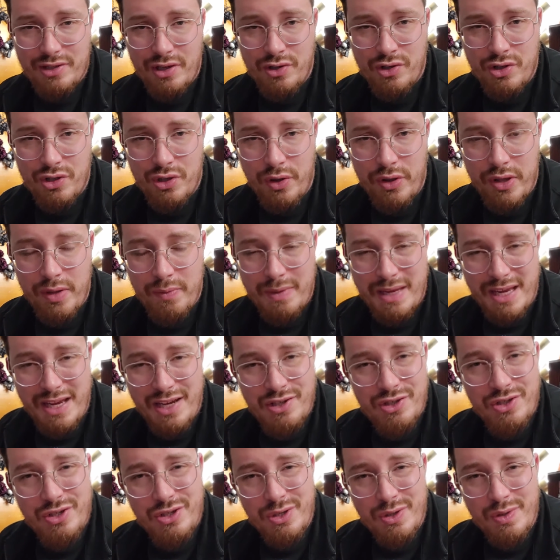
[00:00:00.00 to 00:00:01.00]
I'll show them
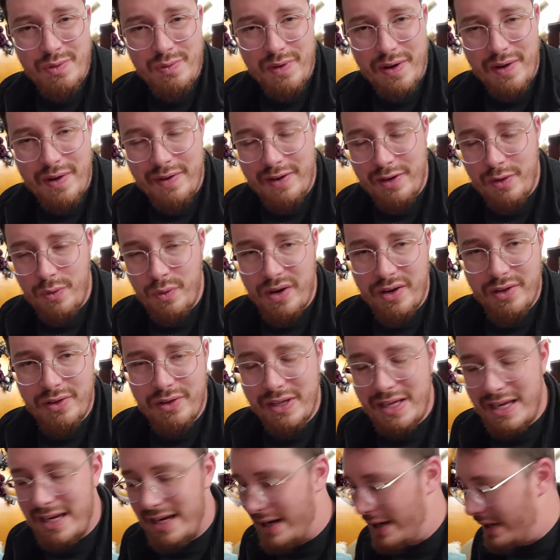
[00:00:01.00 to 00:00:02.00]
each to you very
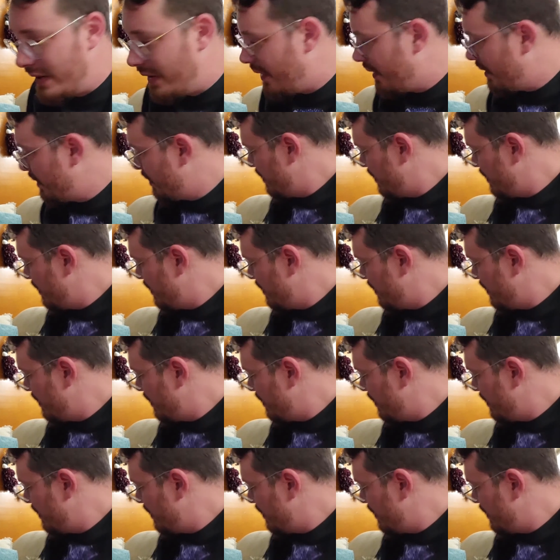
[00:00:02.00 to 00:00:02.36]
quickly here.